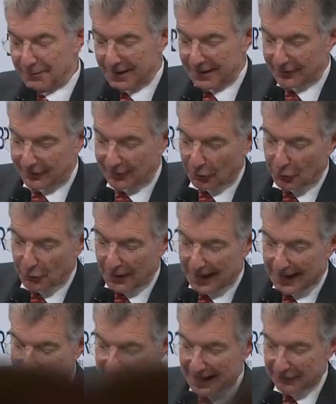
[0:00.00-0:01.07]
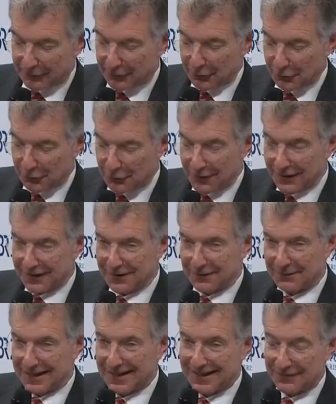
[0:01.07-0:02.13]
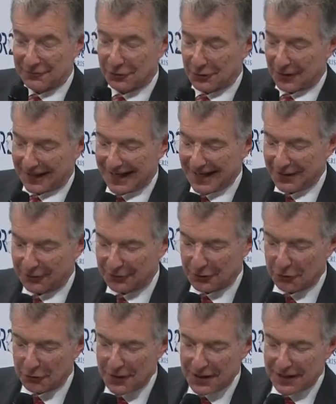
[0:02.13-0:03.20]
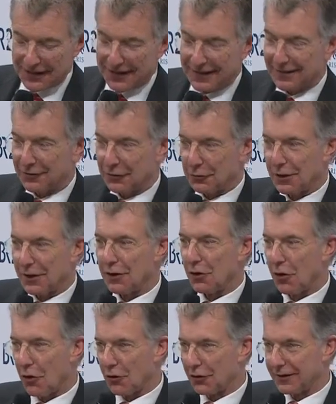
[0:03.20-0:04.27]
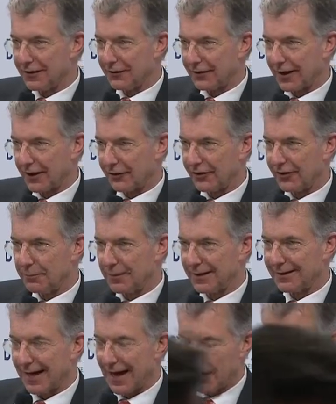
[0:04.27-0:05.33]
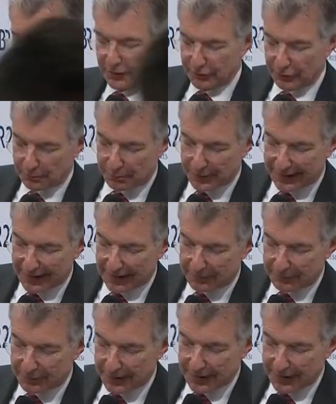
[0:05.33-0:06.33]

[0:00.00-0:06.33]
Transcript: so I have to, I cannot go into a long discussion, but I want to pick up